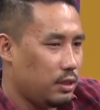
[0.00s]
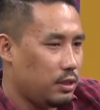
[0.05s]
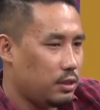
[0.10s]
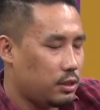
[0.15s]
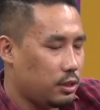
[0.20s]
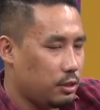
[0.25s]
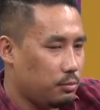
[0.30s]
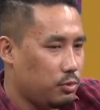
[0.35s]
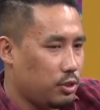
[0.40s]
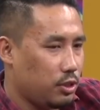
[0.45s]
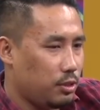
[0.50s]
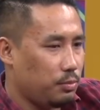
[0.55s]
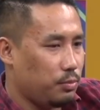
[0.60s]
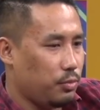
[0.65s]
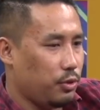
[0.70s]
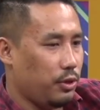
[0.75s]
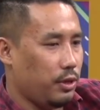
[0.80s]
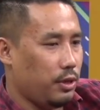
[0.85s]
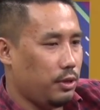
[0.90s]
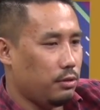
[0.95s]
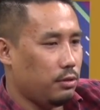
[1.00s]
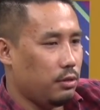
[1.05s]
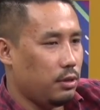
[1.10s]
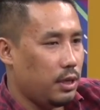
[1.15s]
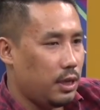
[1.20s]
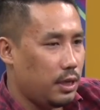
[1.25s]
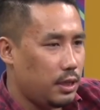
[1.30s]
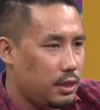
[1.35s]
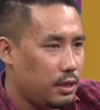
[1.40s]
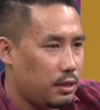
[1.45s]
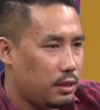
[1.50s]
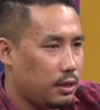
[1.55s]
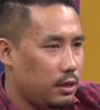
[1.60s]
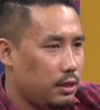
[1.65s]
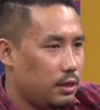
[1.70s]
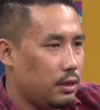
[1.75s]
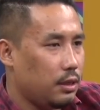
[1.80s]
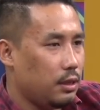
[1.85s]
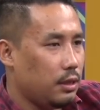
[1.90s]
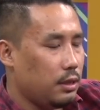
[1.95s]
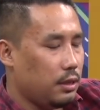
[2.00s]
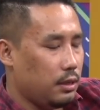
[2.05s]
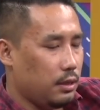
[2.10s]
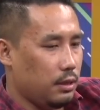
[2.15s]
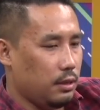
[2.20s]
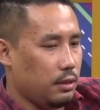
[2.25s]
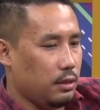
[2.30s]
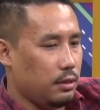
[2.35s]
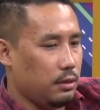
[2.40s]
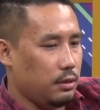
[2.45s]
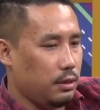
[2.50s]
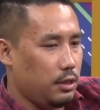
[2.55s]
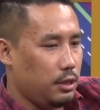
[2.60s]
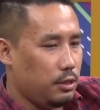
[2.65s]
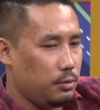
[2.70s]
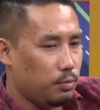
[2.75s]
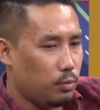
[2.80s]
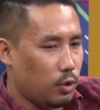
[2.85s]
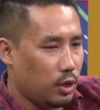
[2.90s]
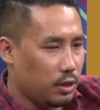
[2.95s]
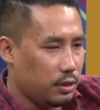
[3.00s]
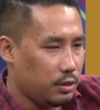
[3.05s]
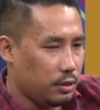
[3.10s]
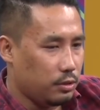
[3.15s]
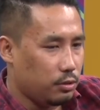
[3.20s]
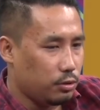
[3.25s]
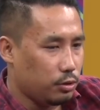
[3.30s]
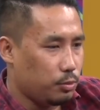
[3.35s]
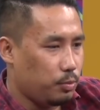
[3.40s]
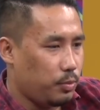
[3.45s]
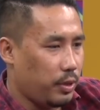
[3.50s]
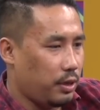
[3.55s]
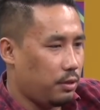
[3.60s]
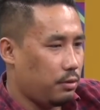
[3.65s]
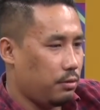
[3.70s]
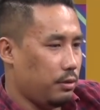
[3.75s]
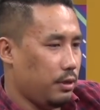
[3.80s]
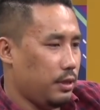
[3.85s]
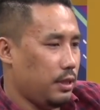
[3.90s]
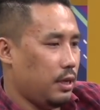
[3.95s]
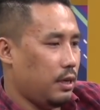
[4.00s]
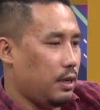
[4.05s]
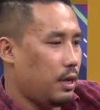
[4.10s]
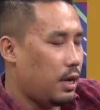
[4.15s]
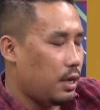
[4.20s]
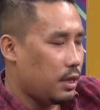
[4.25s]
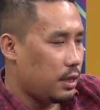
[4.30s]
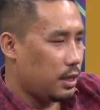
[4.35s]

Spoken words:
scripture and pray anything any man retrospect kina at